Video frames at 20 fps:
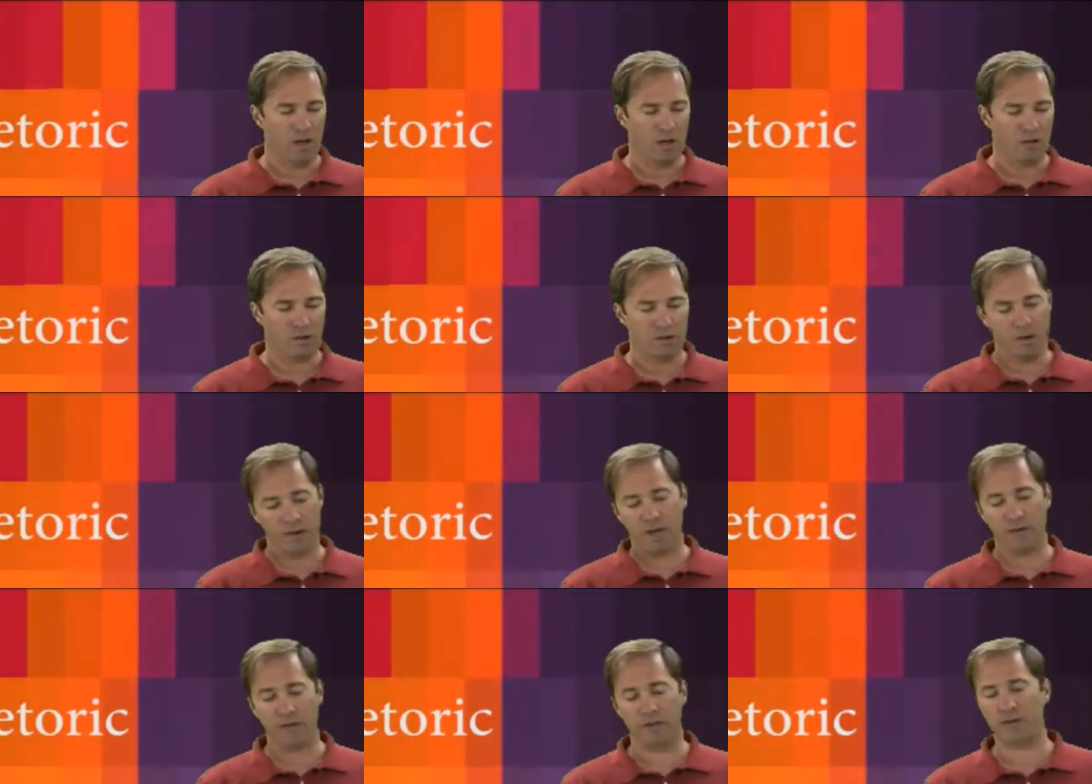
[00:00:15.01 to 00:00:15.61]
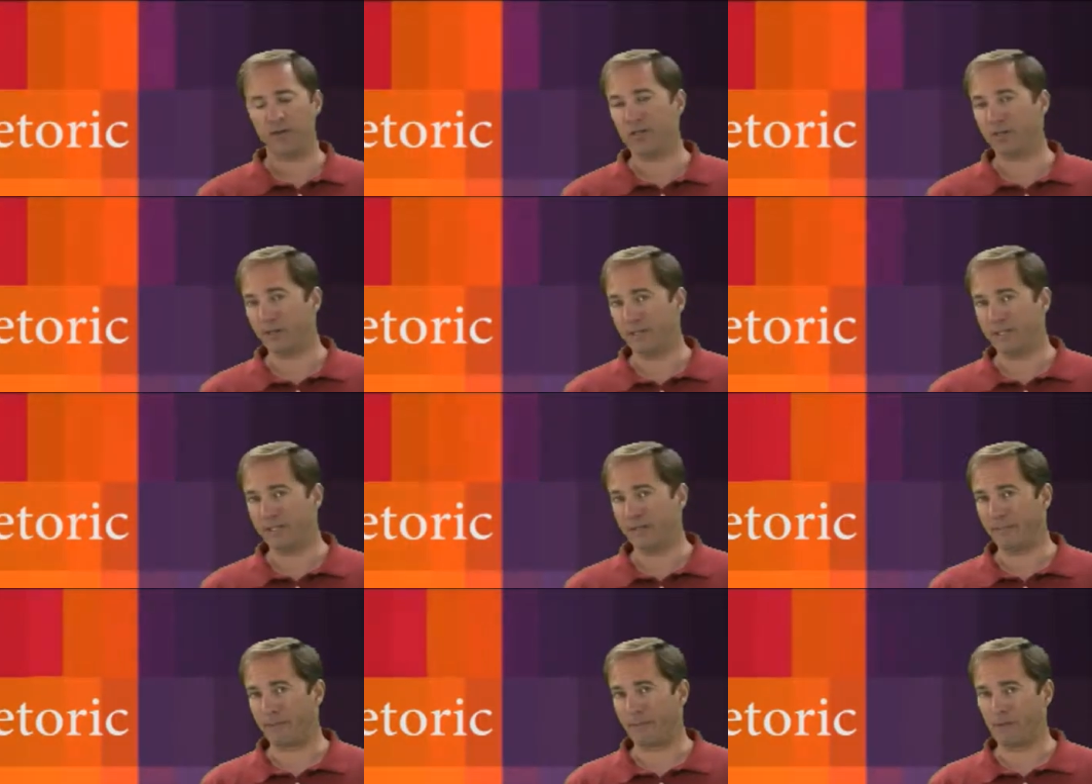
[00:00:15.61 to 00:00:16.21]
Sorry, there's 3
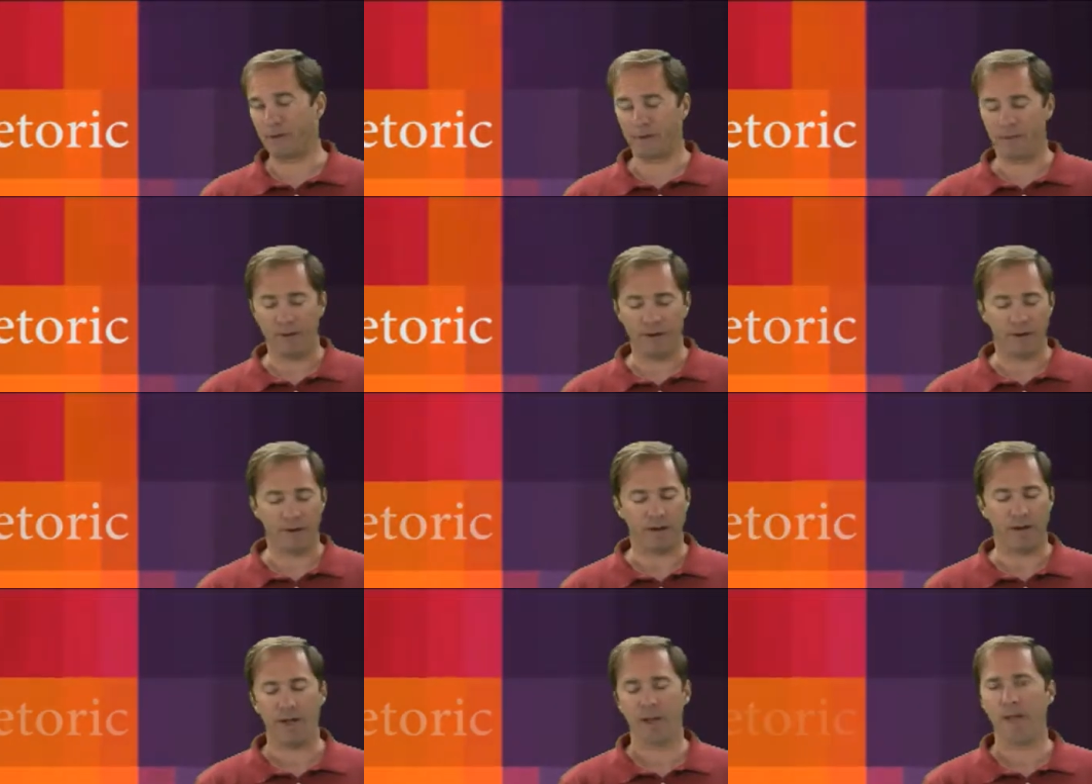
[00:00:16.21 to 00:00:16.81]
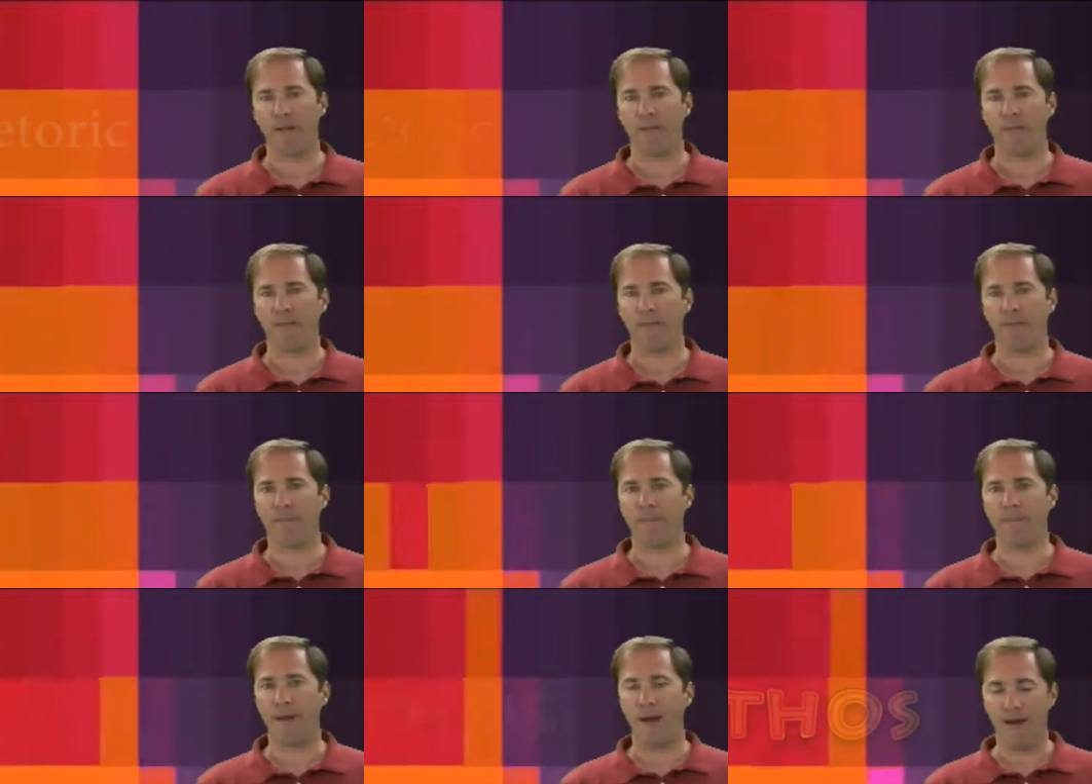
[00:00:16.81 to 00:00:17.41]
chapters on Rhetoric.
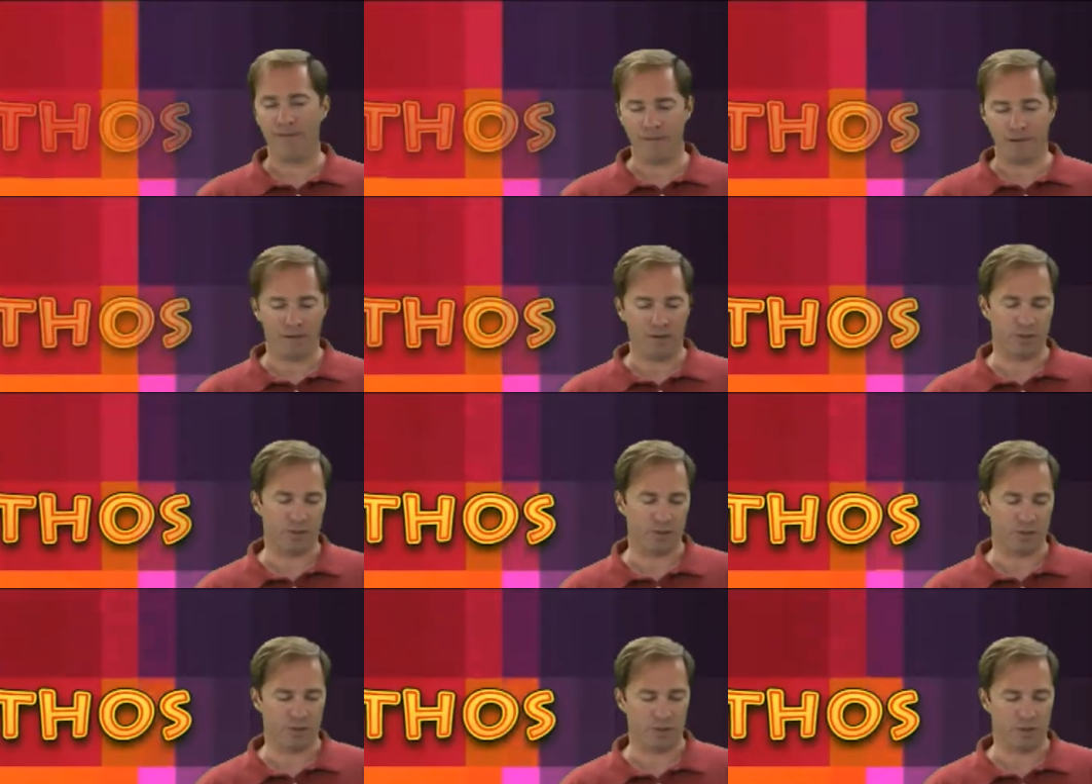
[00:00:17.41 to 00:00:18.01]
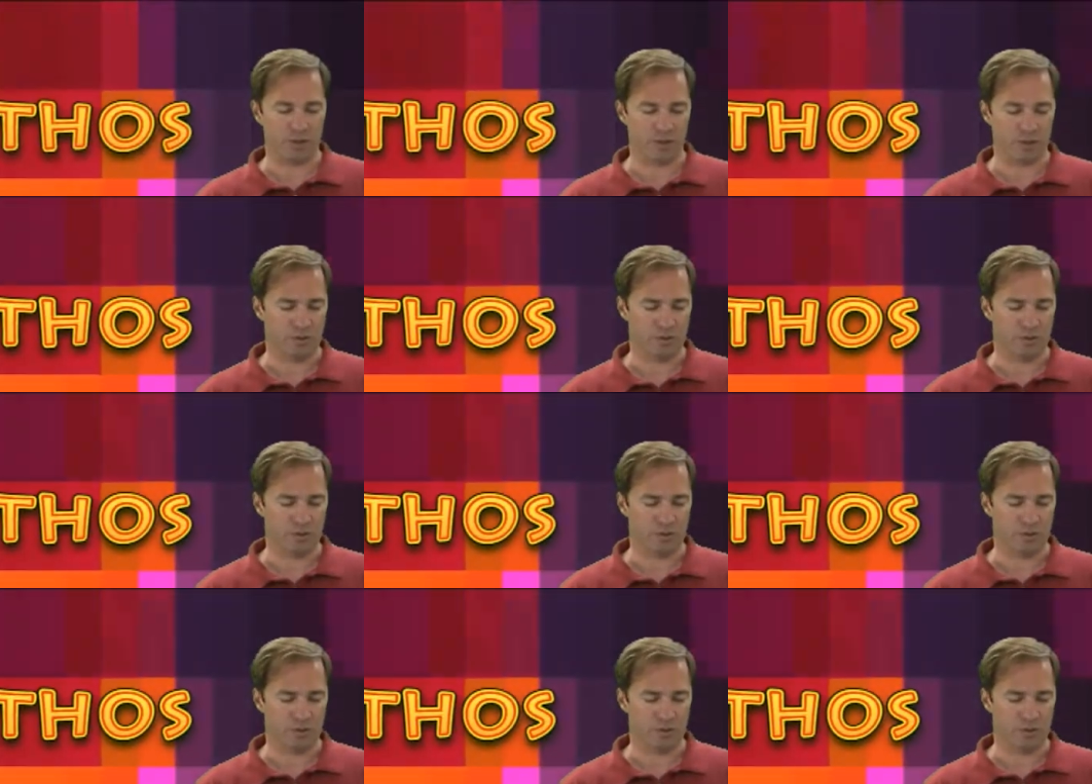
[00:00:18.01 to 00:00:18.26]
Pathos.